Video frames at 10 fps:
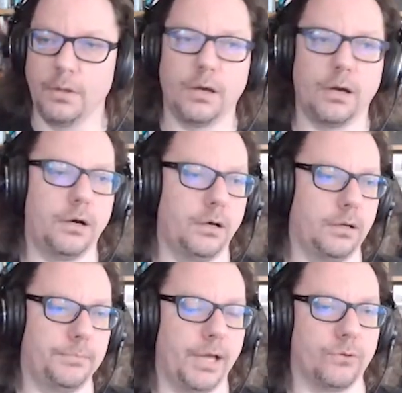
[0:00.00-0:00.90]

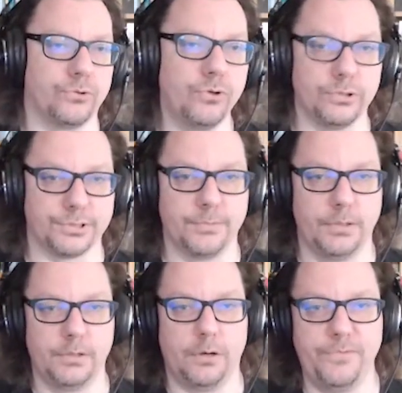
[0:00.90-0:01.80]
Now tools,
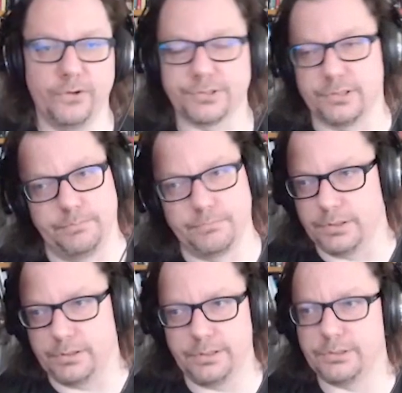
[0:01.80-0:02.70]
obviously,
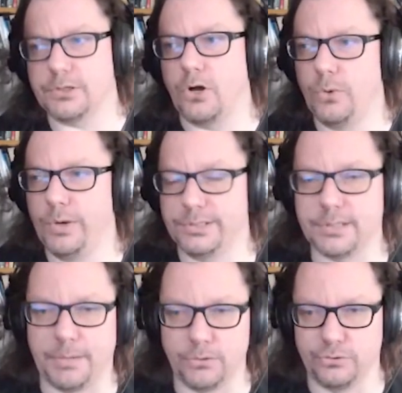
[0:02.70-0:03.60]
it's always
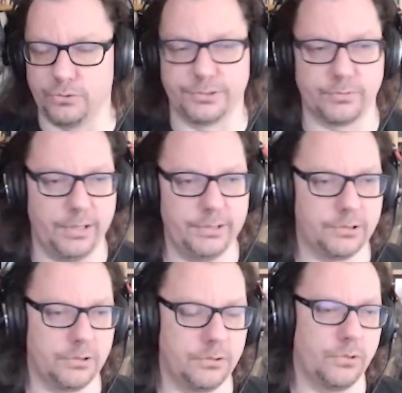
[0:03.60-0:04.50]
about tools, right?
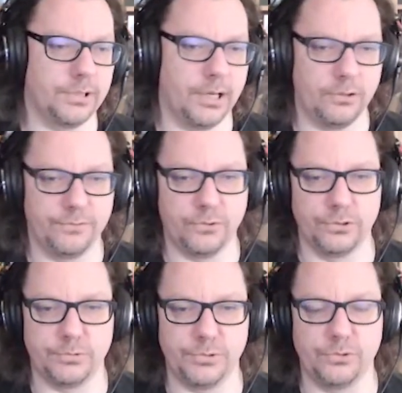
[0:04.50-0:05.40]
So what kind of
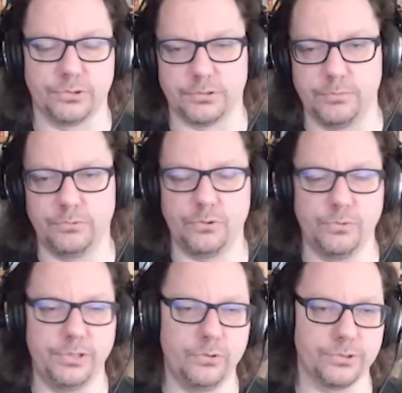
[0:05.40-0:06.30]
tools we use? Do
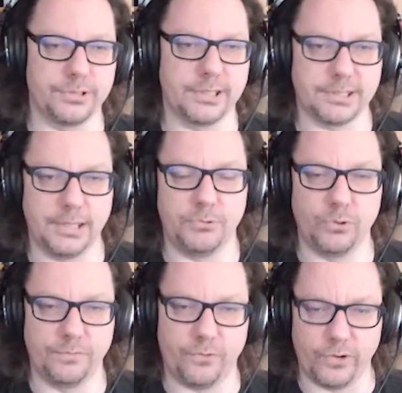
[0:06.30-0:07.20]
we use the same
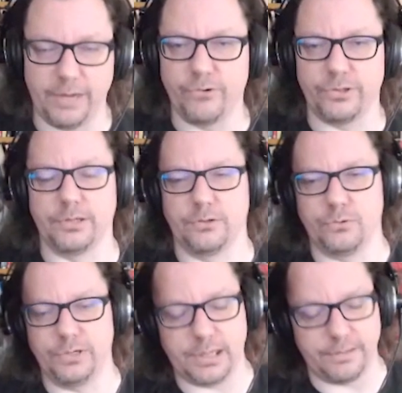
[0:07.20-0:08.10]
tool for everything? Do
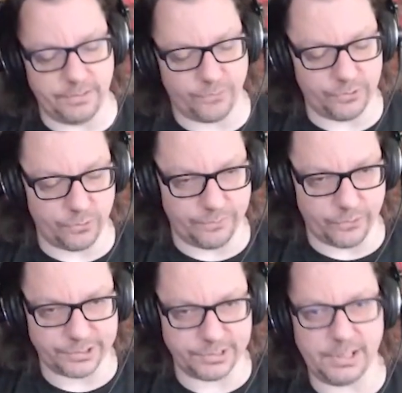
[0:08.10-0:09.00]
we have different tool
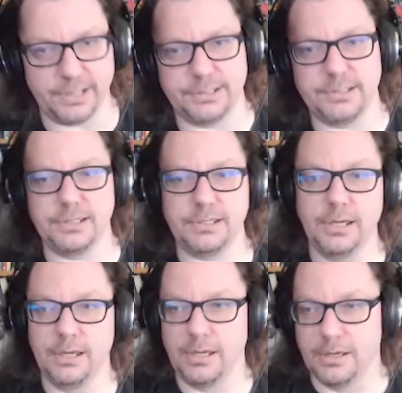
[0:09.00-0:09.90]
for
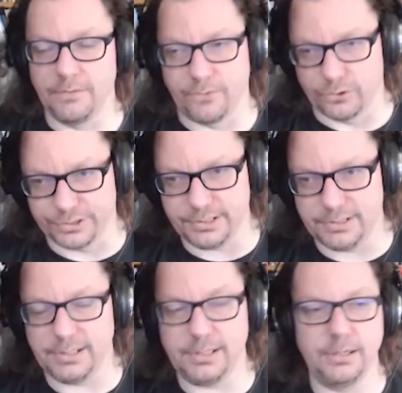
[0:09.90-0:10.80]
CI/CD, for
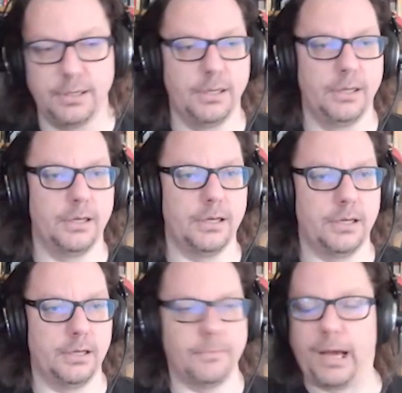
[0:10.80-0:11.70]
CD?
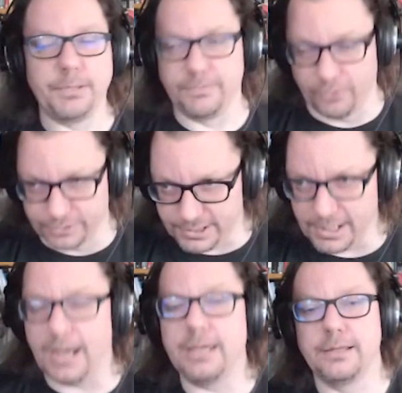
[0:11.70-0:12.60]
For
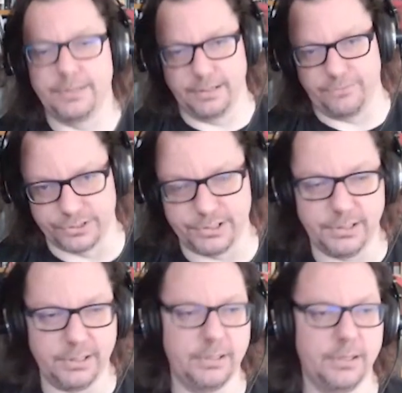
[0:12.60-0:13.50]
CI than for
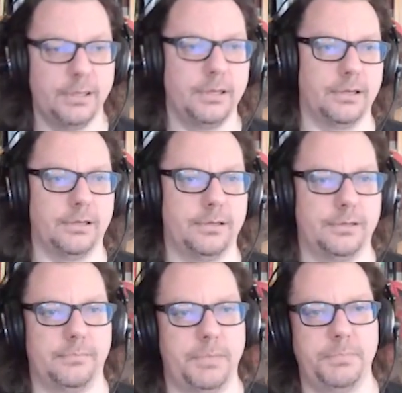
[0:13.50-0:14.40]
CD?
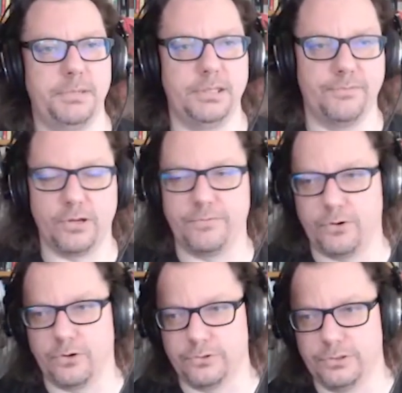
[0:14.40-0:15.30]
Maybe different
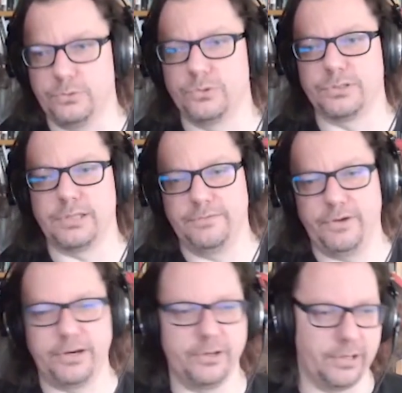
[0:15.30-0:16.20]
for continuous
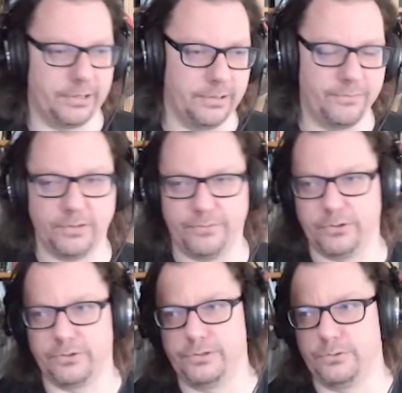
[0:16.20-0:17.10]
delivery and different
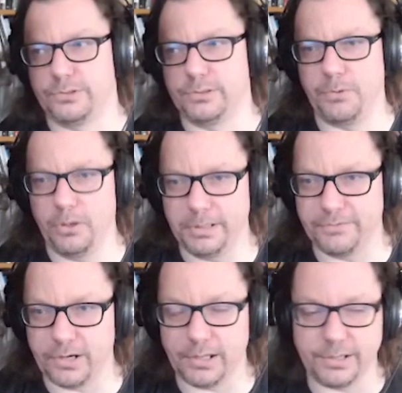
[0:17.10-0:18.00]
for continuous deployment
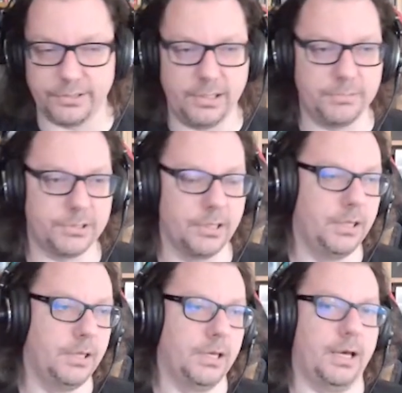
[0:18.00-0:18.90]
for other teams.
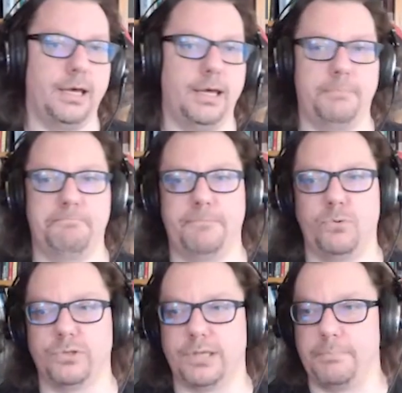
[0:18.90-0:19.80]

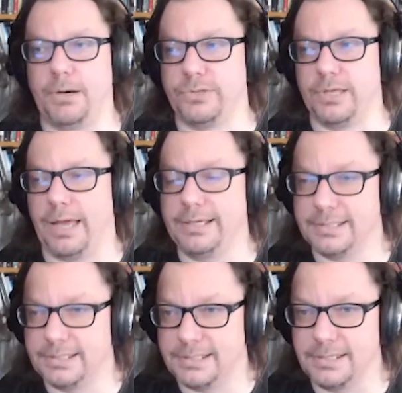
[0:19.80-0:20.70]
What about the
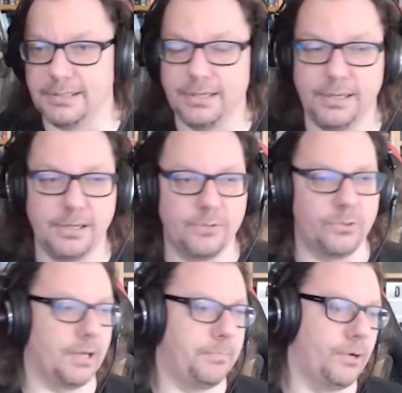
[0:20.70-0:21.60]
licensing?
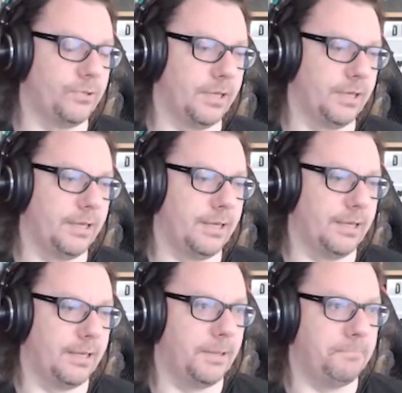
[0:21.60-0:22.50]
What about
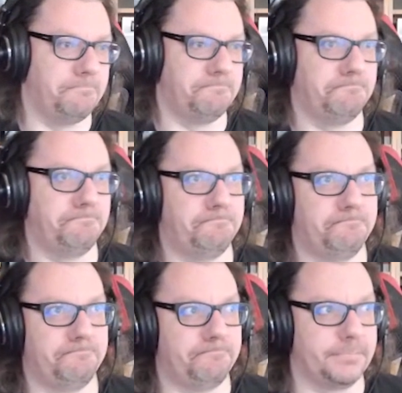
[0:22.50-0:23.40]
the
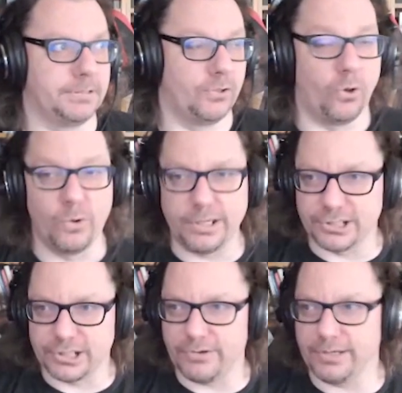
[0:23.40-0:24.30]
knowledge
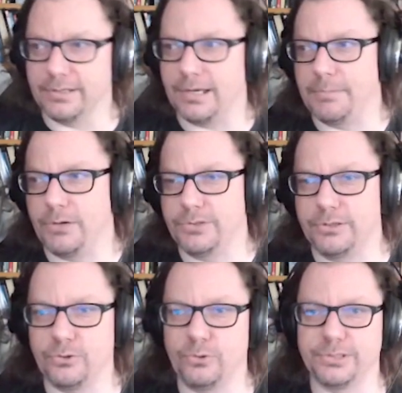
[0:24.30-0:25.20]
sharing about the
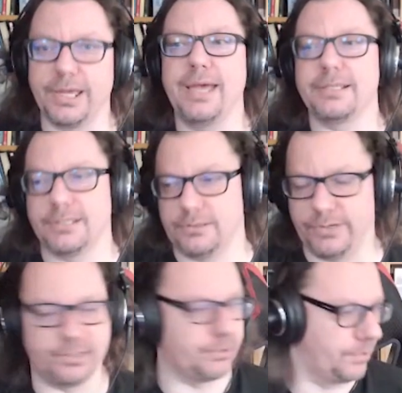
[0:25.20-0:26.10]
tools,
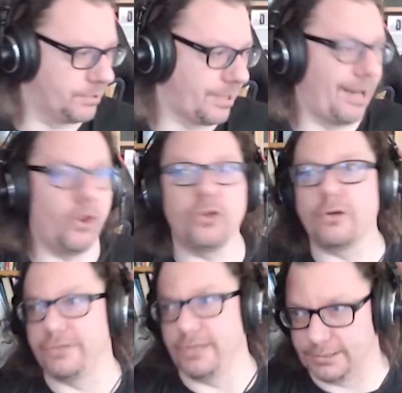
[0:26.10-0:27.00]
etc., etc., etc. A lot
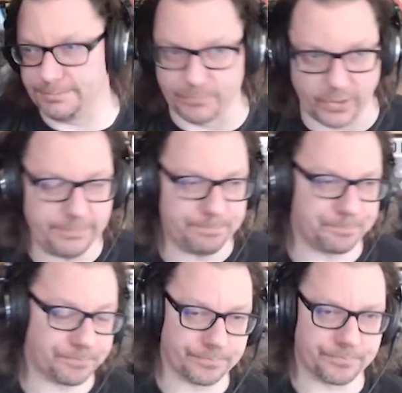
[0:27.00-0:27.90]
of things, right?
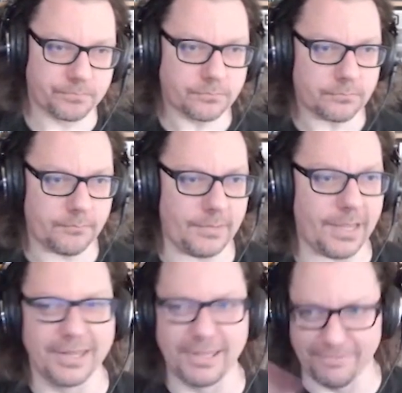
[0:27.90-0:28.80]

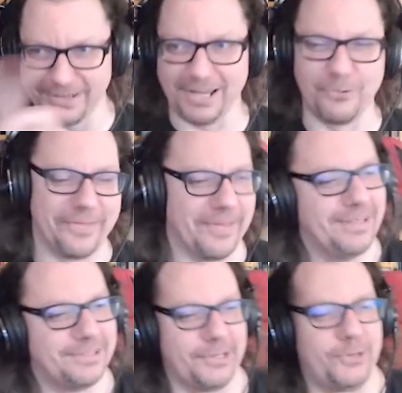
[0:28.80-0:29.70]
And the final one,
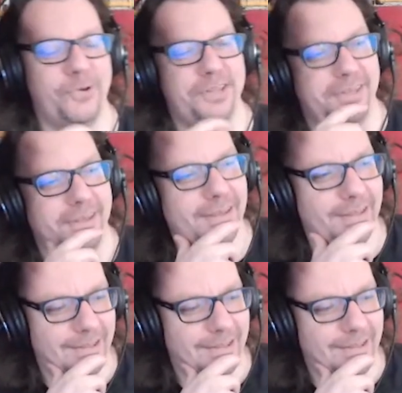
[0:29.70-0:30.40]
security.